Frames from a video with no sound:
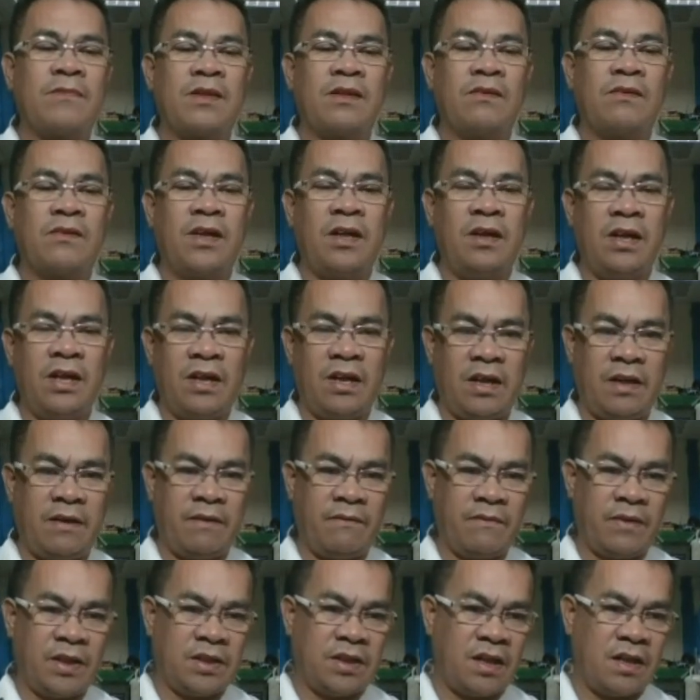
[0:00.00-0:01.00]
Okay,
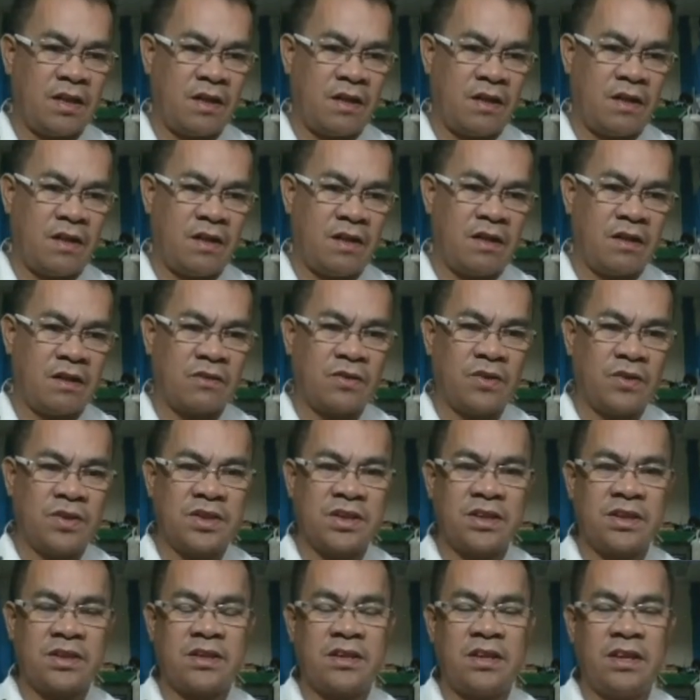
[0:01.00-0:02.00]
everything are
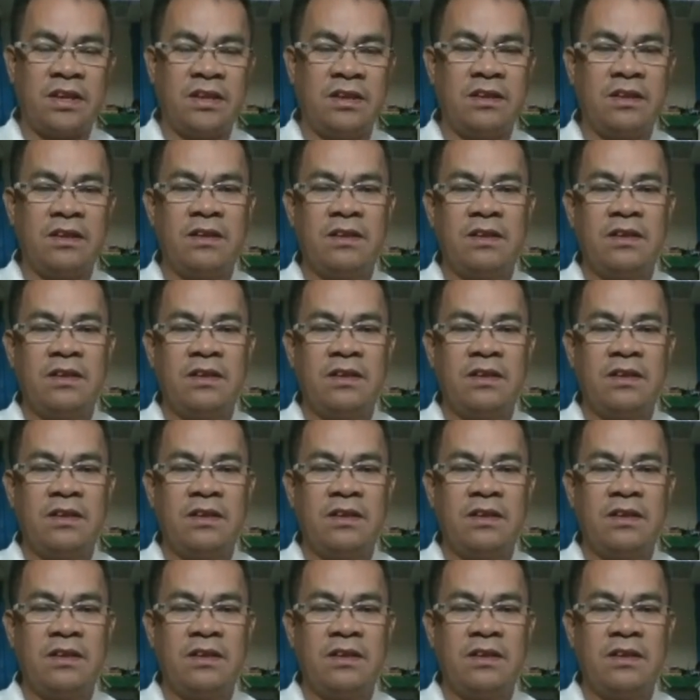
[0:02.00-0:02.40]
consistent.